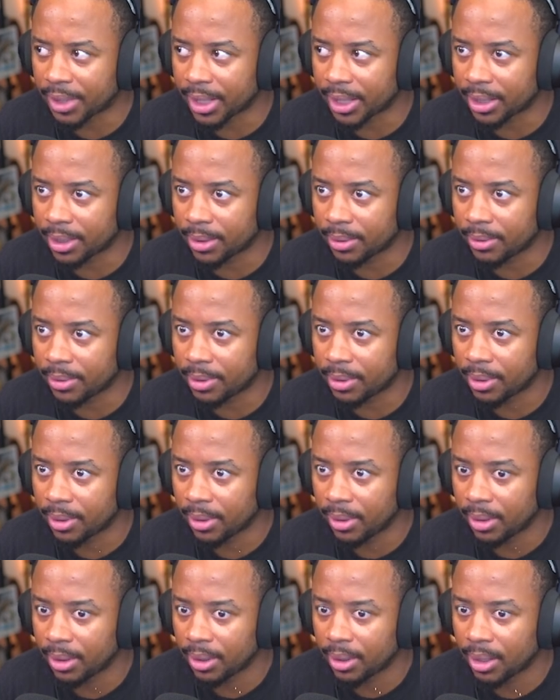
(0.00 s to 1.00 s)
like
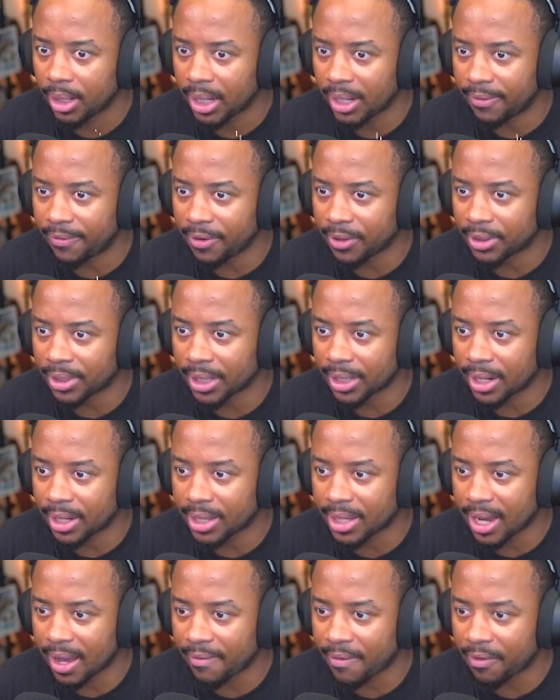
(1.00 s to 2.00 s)

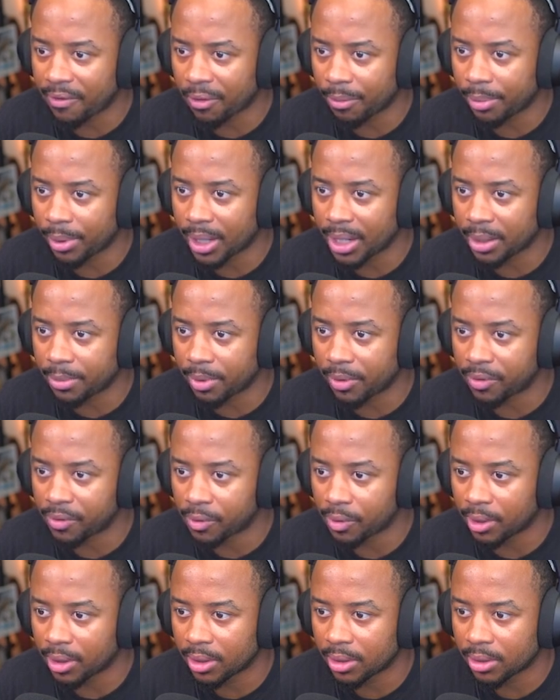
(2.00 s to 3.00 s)
nothing I've ever played
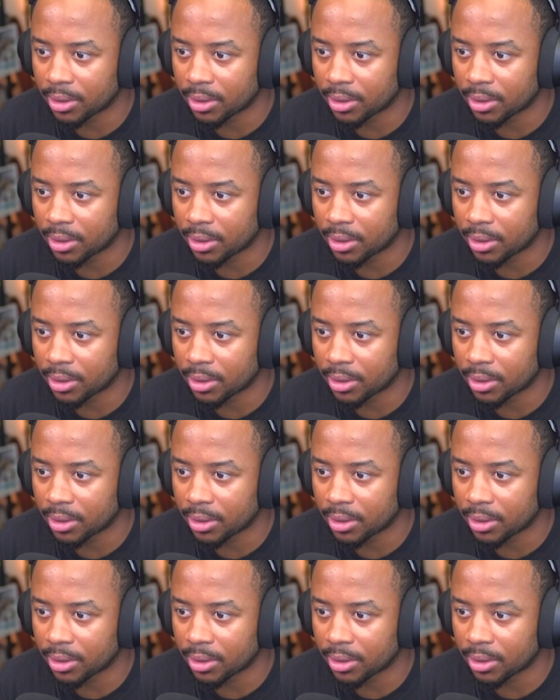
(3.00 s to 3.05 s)
before.